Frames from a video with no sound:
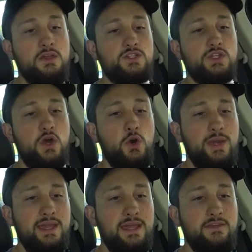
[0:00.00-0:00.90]

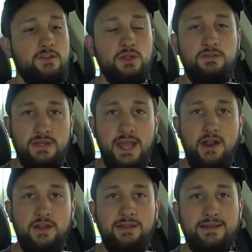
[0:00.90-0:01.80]
So if you live in an
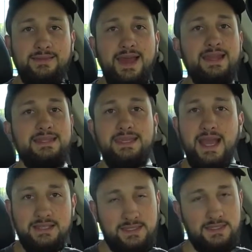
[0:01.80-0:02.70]
area like that,
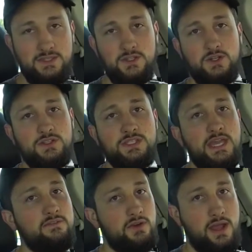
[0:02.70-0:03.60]
yes, this is going to
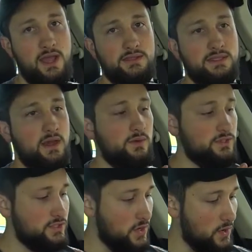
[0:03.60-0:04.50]
save your ass. I
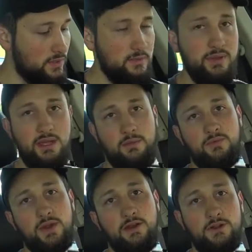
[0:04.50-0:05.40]
would totally pick up
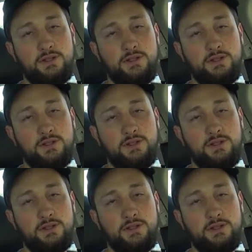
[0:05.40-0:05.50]
a radar